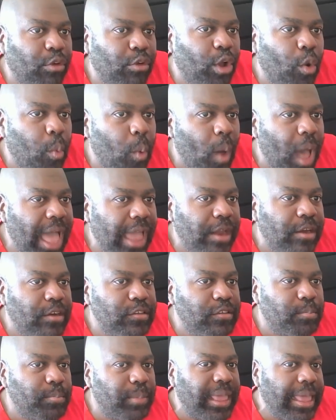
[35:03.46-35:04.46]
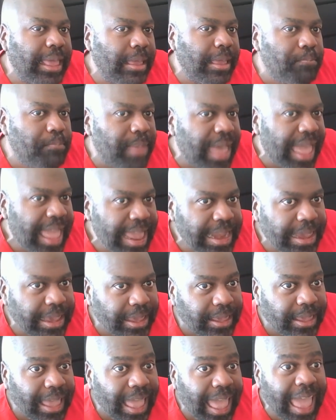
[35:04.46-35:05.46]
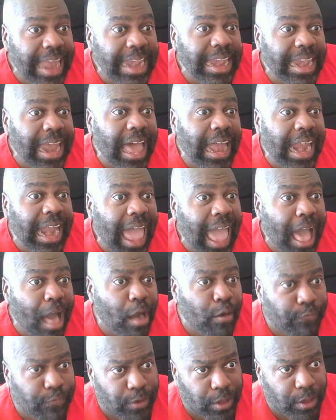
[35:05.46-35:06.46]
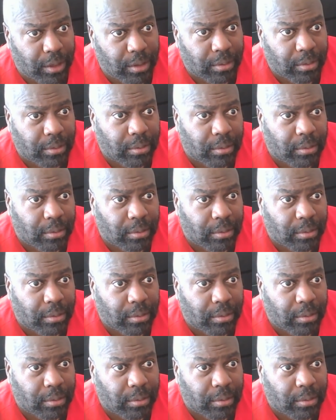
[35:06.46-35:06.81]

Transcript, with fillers: requires being beta and not alpha,